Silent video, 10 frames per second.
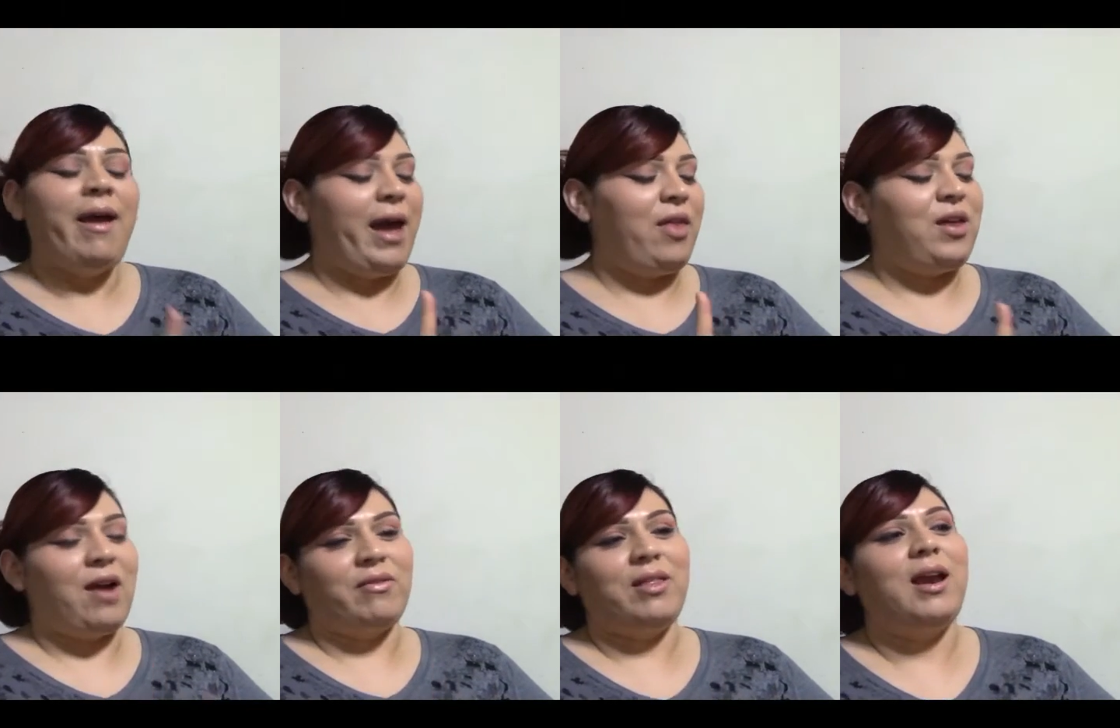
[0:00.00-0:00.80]
and then
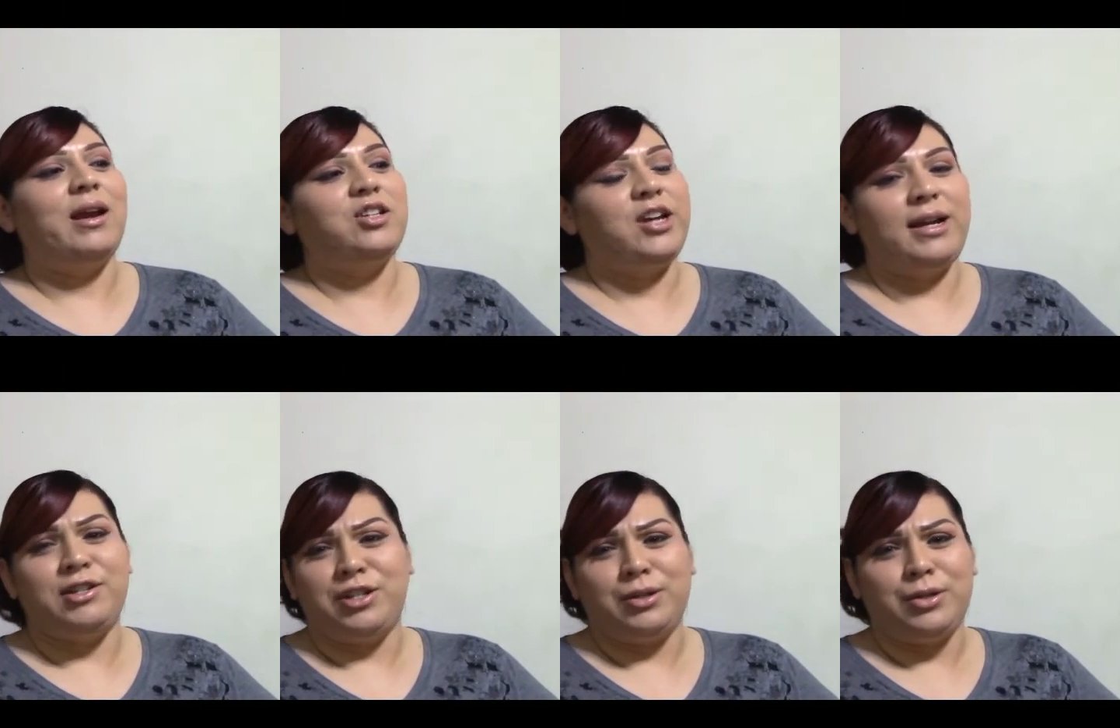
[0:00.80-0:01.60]
after that I
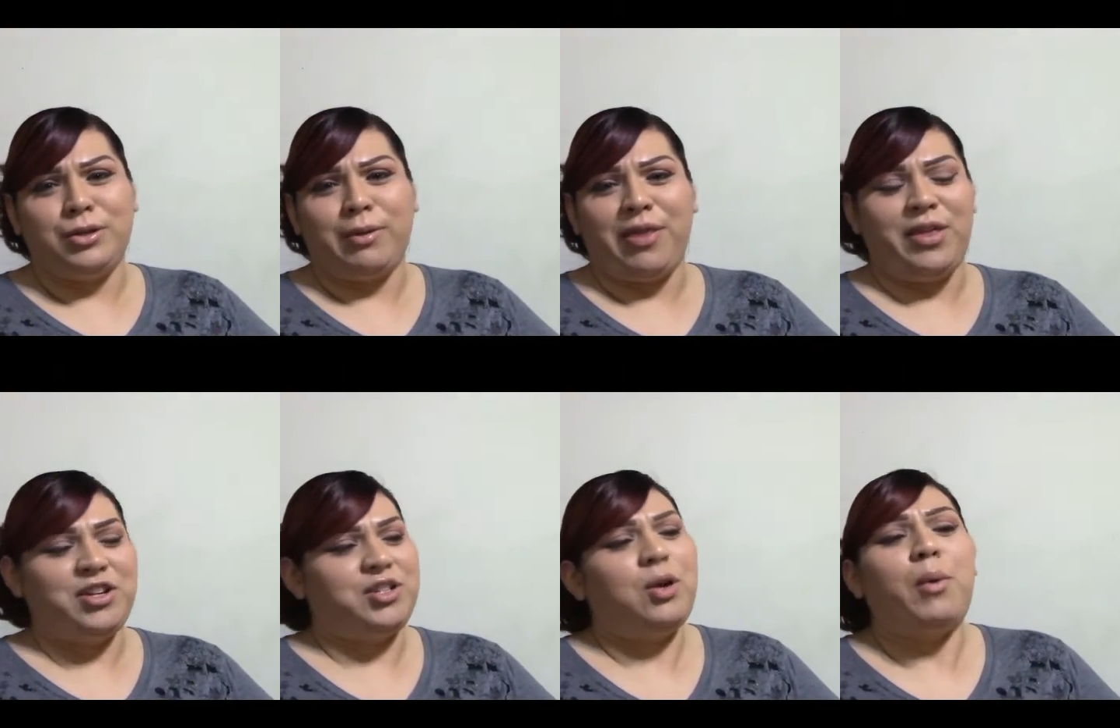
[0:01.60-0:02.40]
changed it to, I think,
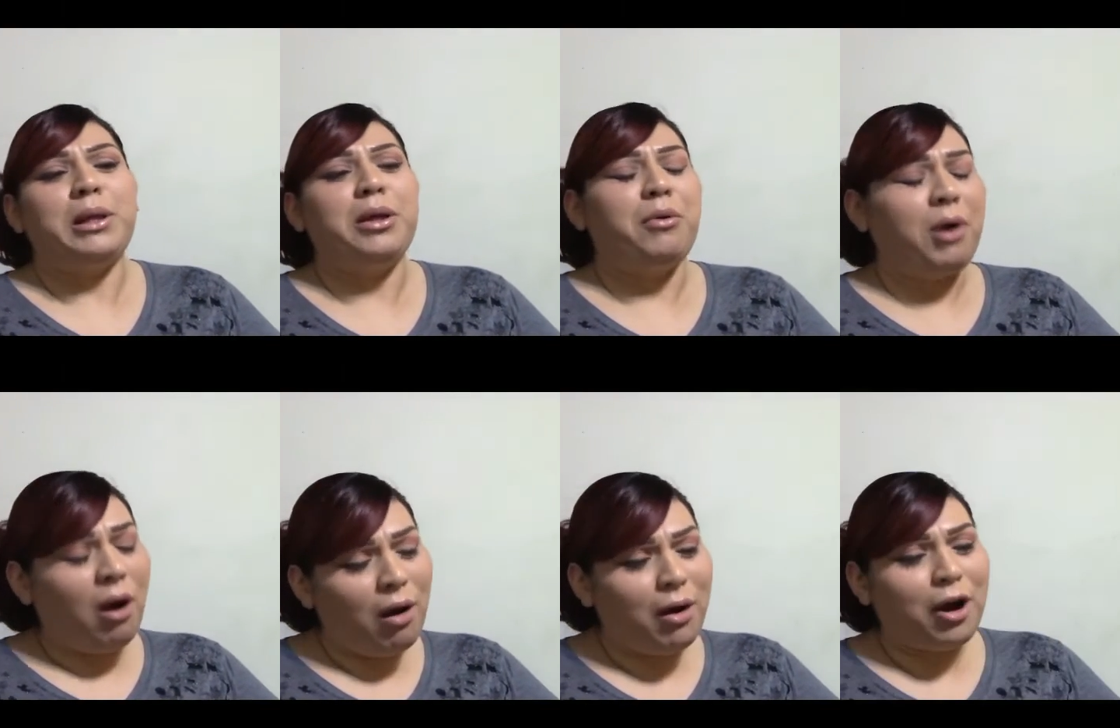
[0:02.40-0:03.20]
just going low
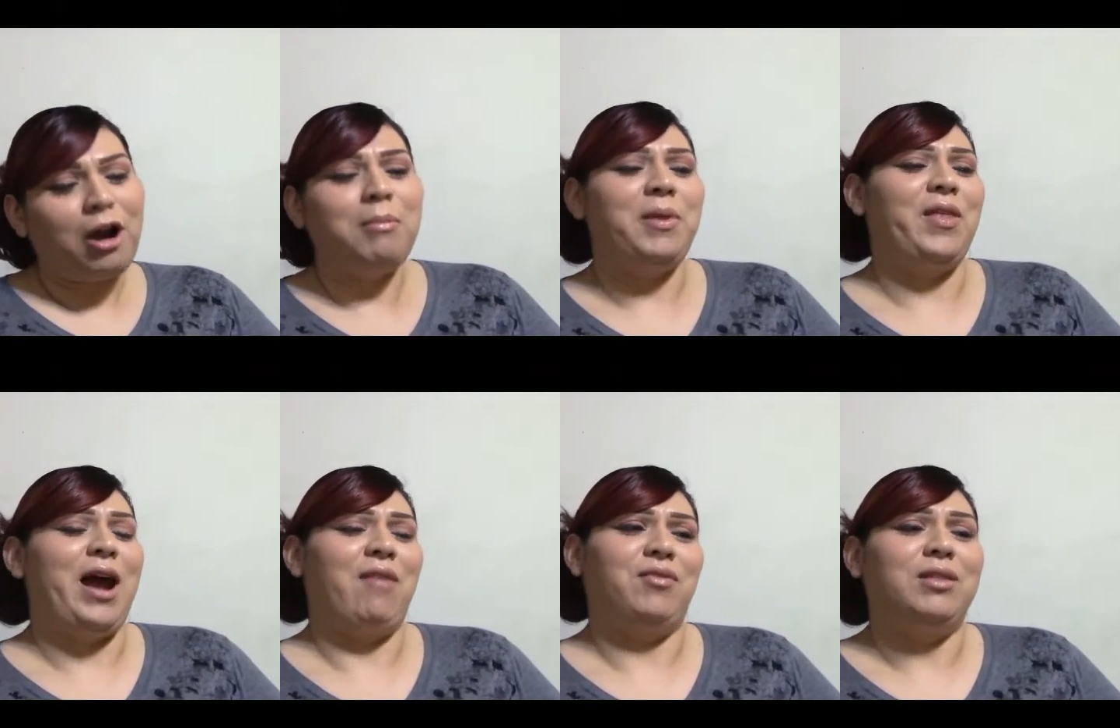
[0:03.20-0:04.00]
carb, and then
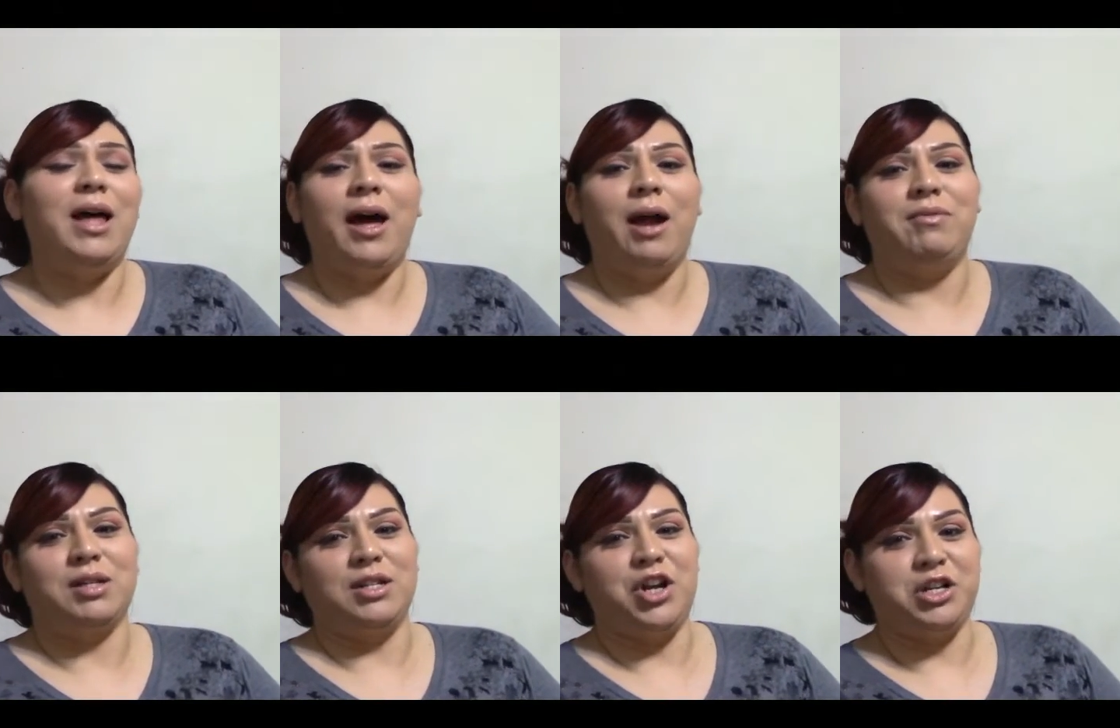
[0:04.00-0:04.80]
after that I was
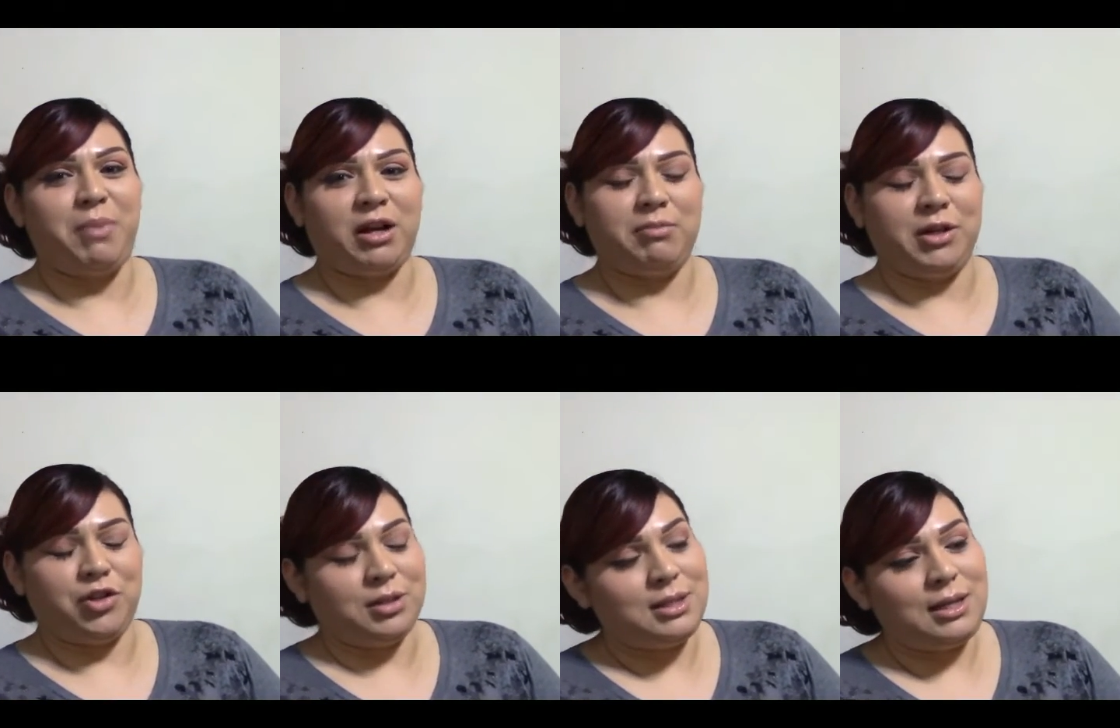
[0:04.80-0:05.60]
going to change it back to my
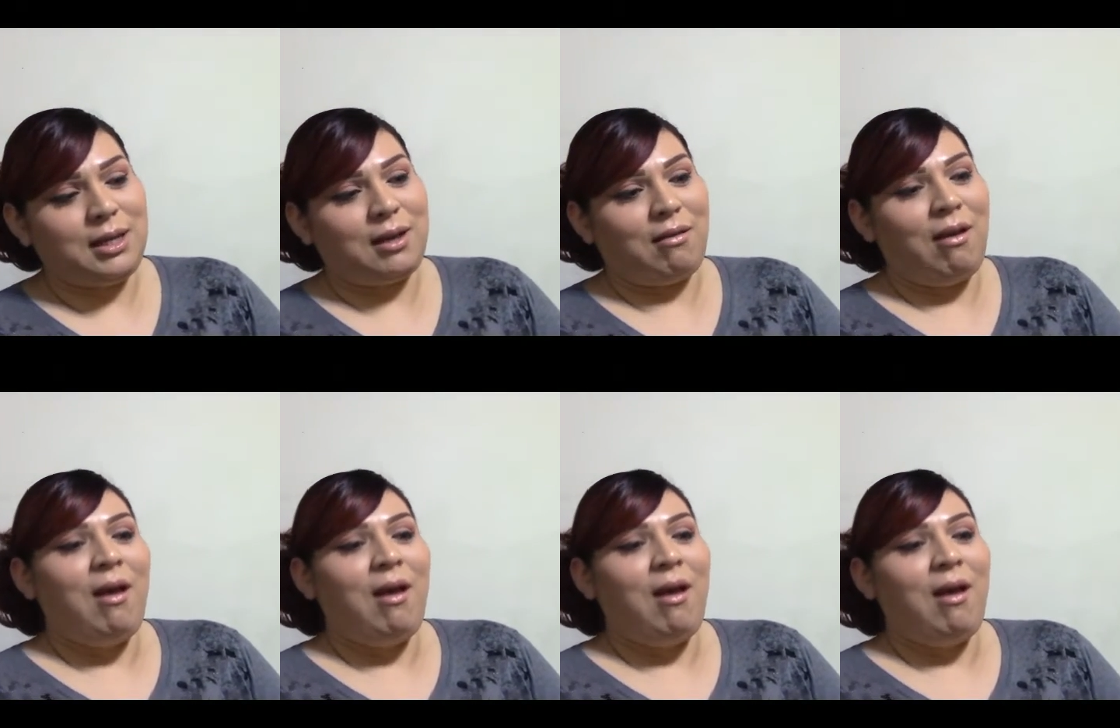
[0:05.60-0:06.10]
John Cena,